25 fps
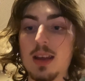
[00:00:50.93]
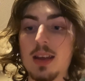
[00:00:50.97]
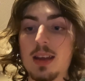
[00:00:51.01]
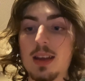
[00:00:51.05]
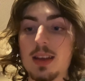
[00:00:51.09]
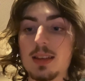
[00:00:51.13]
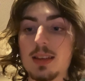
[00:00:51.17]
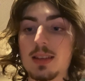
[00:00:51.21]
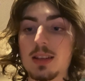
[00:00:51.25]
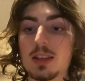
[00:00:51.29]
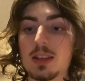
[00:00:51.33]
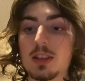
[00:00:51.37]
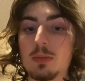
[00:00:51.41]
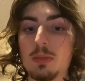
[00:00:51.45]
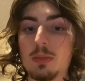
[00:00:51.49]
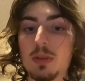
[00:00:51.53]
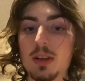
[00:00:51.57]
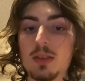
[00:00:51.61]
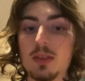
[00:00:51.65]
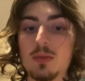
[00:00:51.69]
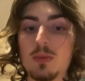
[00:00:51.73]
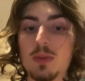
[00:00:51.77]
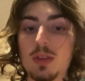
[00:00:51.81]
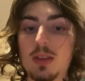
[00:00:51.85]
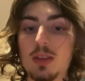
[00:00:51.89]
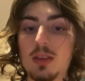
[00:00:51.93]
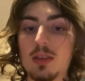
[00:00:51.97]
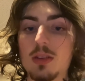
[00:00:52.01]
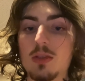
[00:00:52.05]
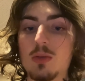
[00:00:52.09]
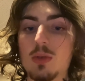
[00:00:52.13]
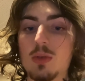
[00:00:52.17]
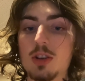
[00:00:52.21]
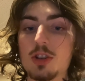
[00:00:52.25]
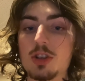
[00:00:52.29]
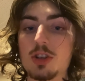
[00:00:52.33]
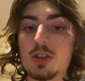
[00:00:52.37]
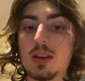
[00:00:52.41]
It's explained with the
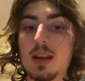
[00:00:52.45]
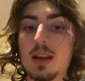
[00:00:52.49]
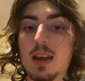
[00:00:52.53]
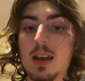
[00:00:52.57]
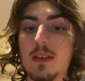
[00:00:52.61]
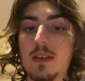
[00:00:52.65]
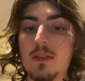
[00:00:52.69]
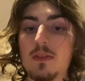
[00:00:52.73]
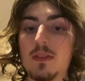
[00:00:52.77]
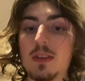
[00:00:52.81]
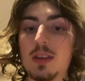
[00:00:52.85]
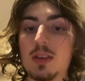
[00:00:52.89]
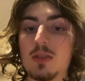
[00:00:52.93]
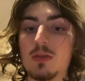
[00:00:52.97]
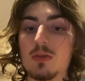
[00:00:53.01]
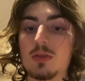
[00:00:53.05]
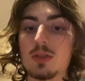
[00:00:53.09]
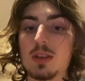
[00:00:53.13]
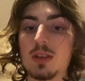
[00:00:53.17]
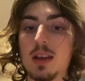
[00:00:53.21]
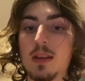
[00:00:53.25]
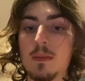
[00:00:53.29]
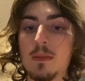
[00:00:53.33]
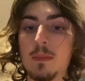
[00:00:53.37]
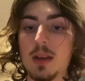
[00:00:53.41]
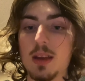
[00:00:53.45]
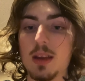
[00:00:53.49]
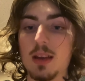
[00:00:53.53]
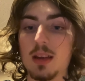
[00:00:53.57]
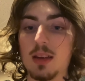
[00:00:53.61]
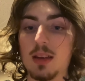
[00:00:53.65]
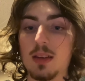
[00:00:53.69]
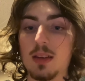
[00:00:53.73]
equation F equals ma.